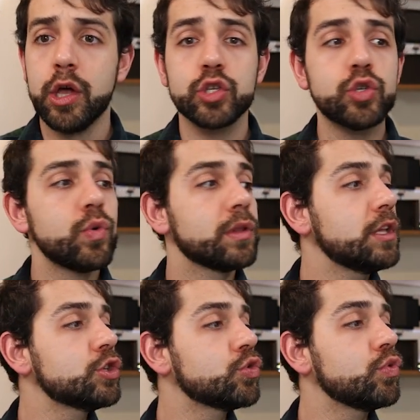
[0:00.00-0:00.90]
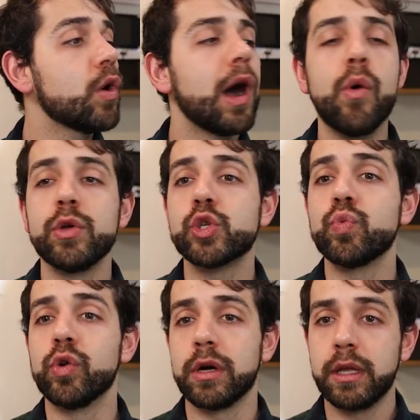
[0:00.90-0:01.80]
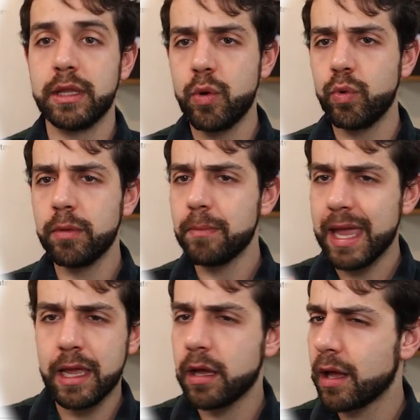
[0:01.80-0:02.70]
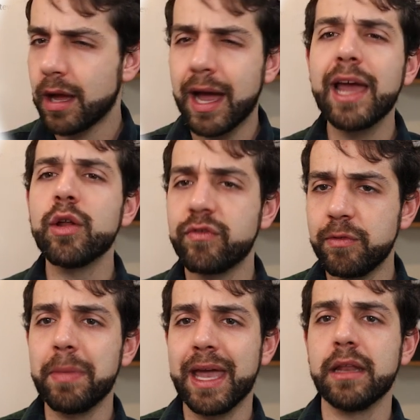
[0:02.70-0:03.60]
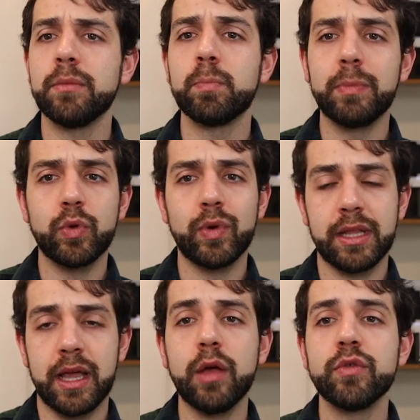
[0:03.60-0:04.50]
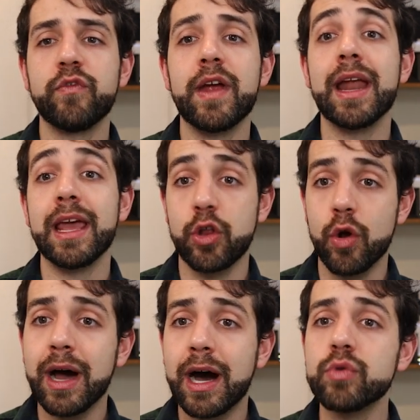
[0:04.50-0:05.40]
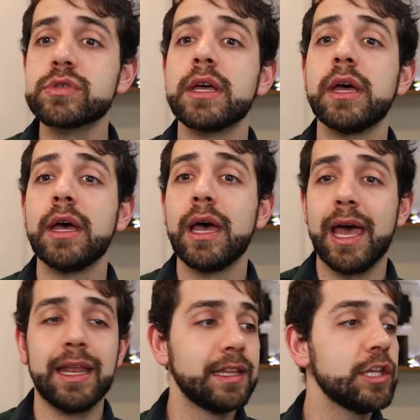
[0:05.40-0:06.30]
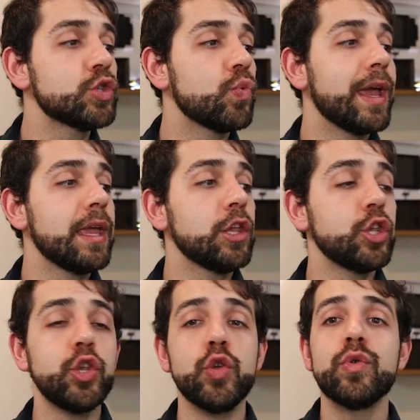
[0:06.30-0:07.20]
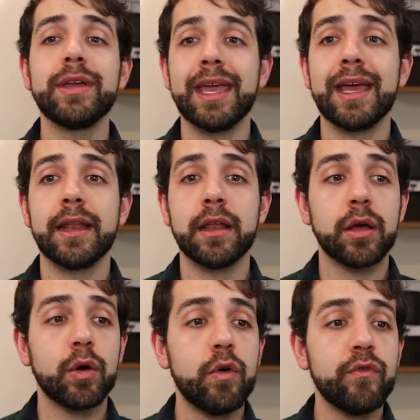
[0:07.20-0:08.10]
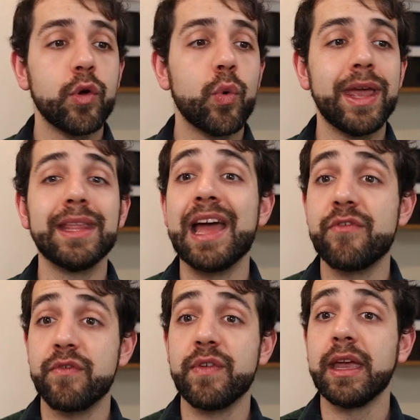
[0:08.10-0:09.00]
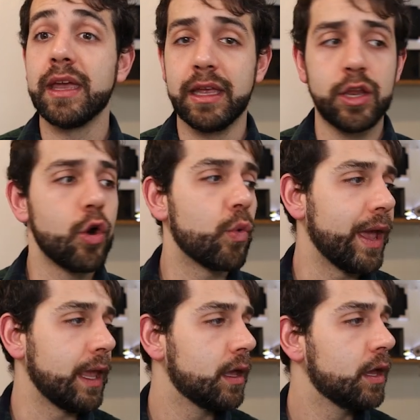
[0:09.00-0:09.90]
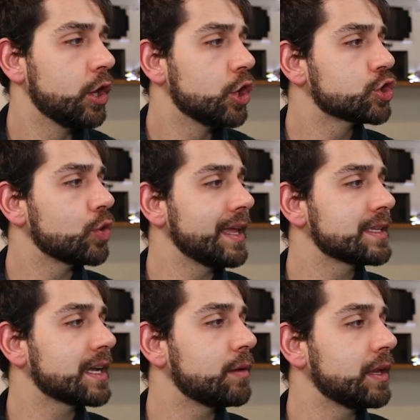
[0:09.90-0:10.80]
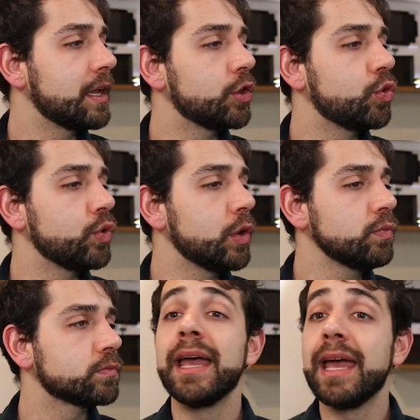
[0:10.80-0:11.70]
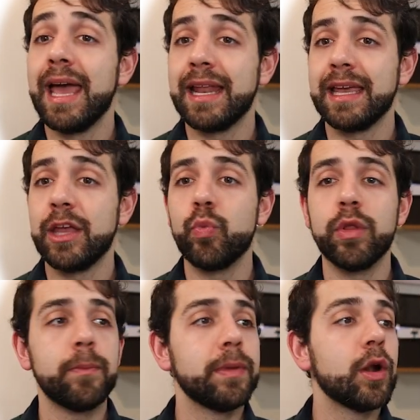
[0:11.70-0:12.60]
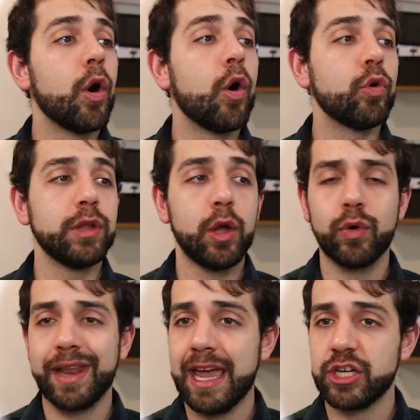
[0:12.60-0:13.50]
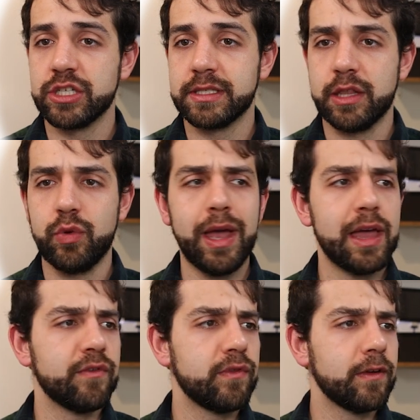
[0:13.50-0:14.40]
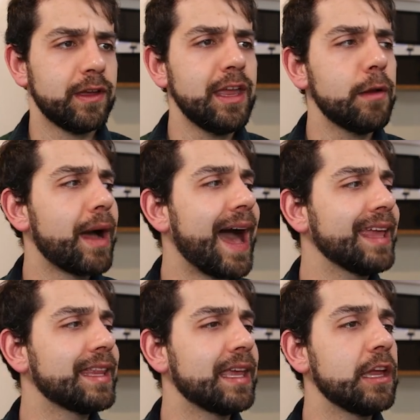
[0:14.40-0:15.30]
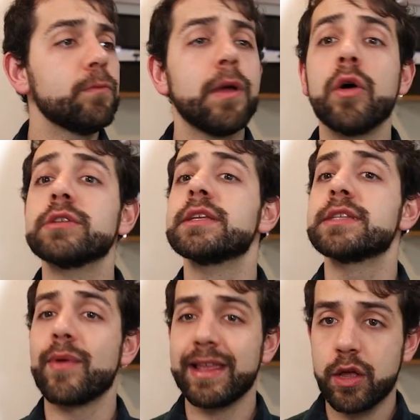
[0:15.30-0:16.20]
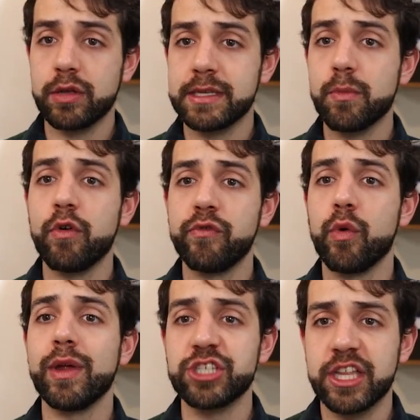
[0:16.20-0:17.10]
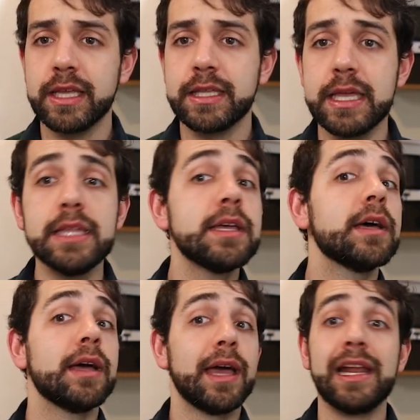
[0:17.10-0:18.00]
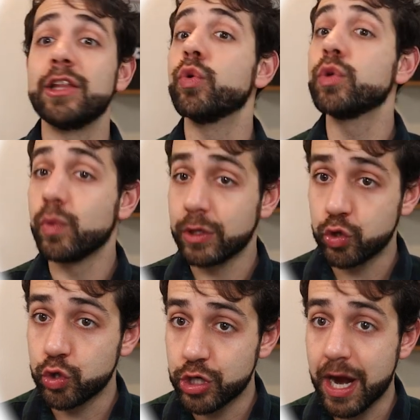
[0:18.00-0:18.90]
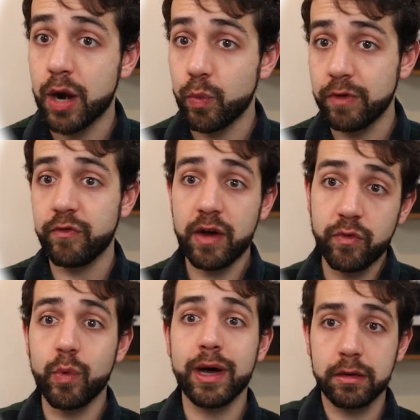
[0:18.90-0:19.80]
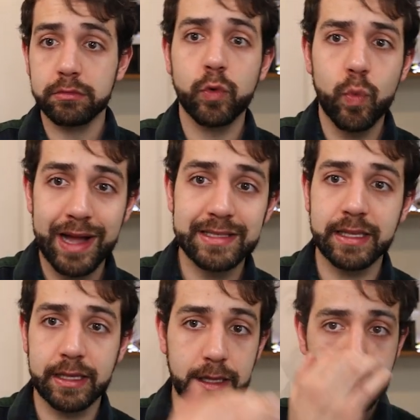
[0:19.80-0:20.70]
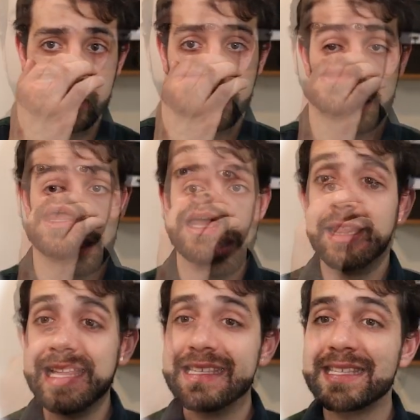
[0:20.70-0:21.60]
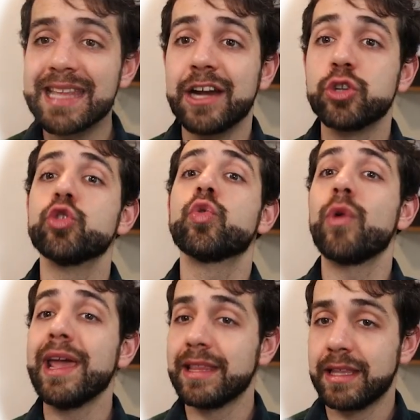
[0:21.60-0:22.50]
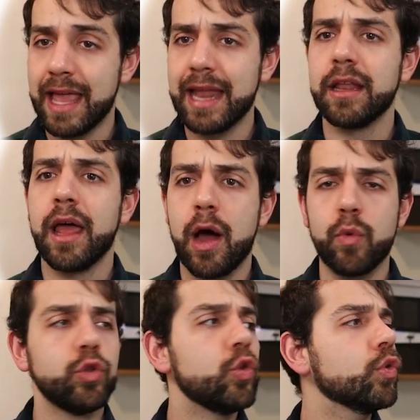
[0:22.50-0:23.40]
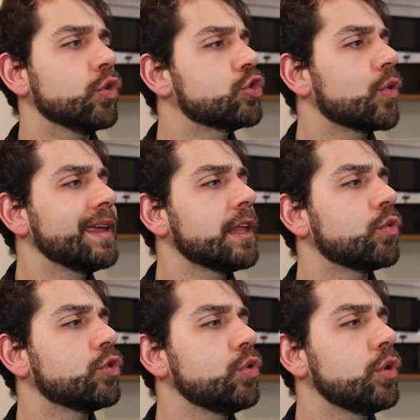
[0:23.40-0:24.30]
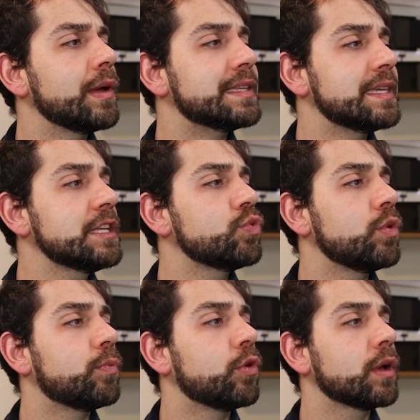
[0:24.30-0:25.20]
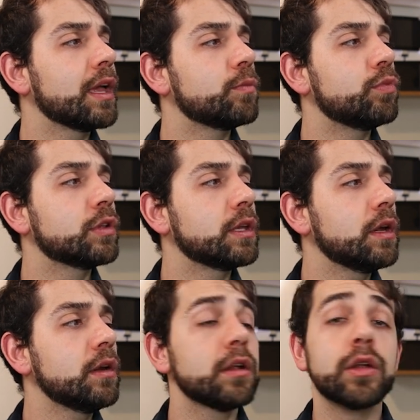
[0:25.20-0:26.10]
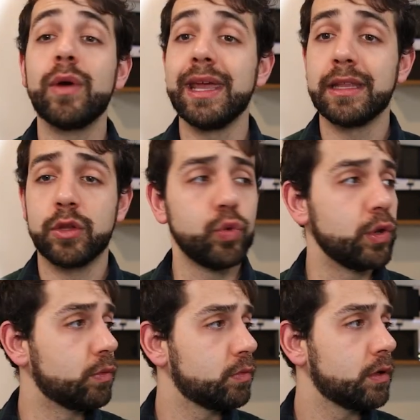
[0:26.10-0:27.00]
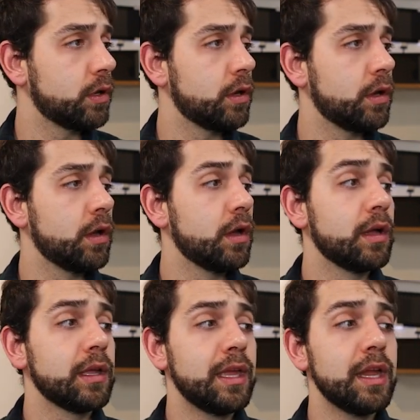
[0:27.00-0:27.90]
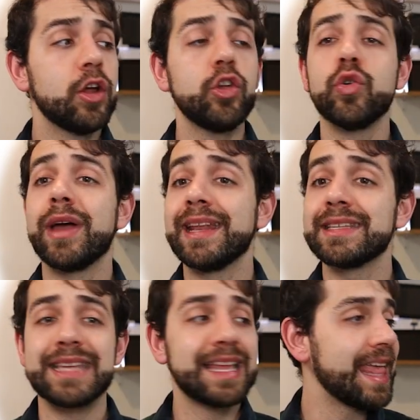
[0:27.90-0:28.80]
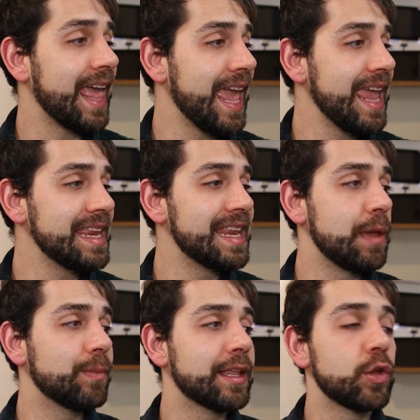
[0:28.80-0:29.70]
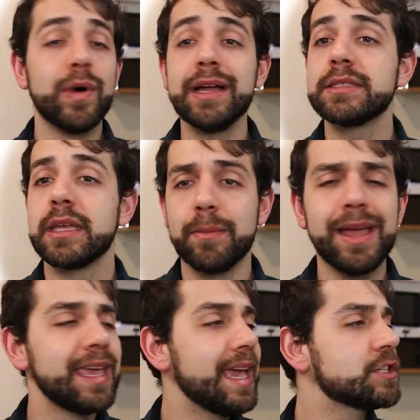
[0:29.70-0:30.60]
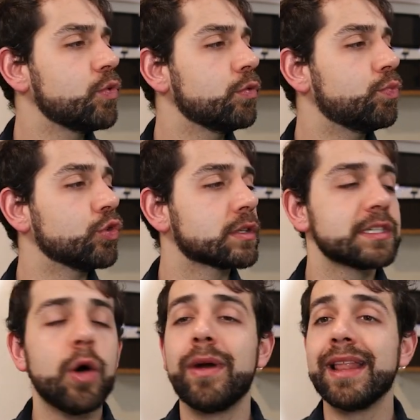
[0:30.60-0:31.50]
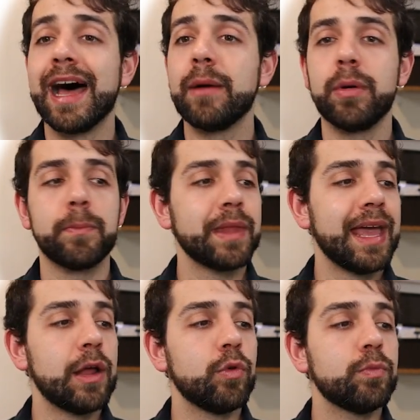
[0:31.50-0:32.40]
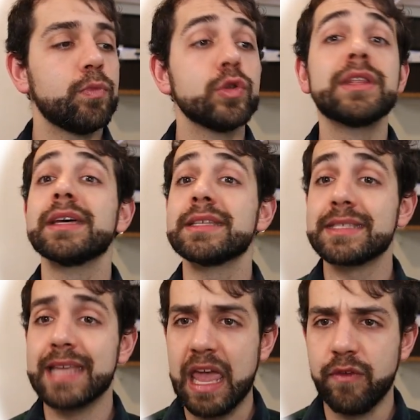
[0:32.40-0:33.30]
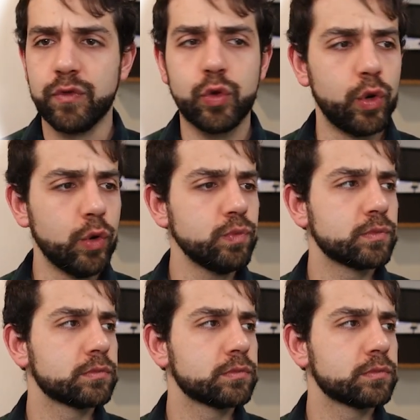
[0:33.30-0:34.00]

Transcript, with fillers: So this tunnel, how it's work? They will make kind of V P N between the Cloudflare and your house. And in this way, you can configure everything in your way. So let's come here in tunnel. And here will appear all the connections that you have. Here I'm hiding here because it's already some configuration that I did, and I don't want to share with everyone what I did here. Let's start to create then our tunnel. To create our tunnel, it's easy, we put, can put here, create a tunnel. Here you can set any name that you want. In my case, I will put CyberLab, and I will put save tunnel.